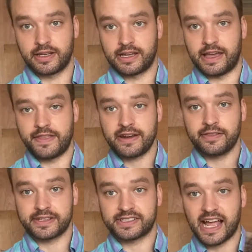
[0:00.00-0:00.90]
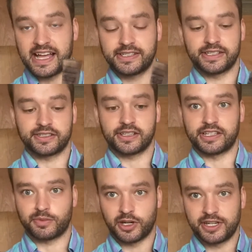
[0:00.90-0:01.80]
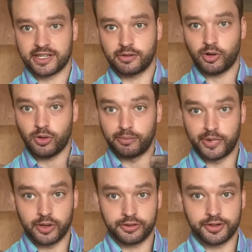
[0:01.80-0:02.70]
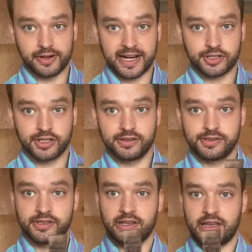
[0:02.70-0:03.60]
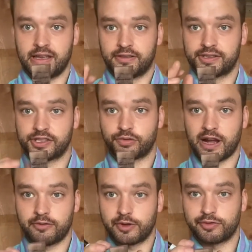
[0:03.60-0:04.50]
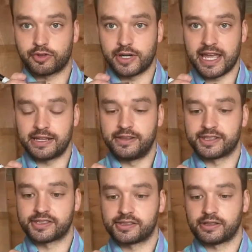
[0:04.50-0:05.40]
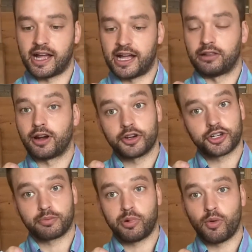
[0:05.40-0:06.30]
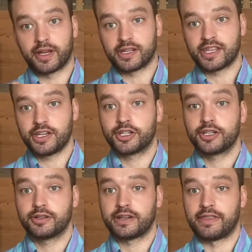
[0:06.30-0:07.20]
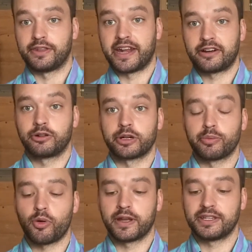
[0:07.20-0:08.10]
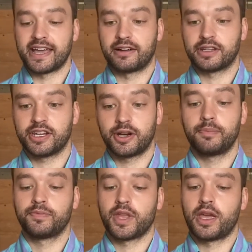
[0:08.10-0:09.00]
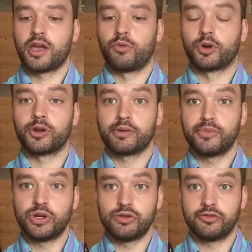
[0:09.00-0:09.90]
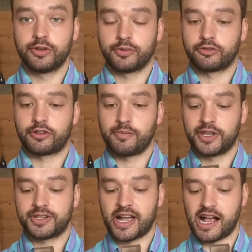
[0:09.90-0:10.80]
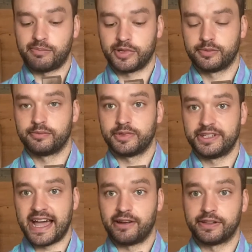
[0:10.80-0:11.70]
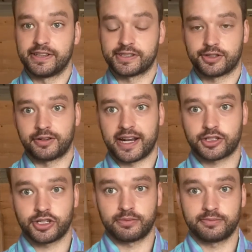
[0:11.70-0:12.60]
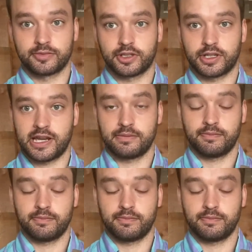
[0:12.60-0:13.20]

And then on the sides, it's predictable in both directions. This is why we've created this larger point here and the narrower point down here. We're going to move from the top down in this direction, okay?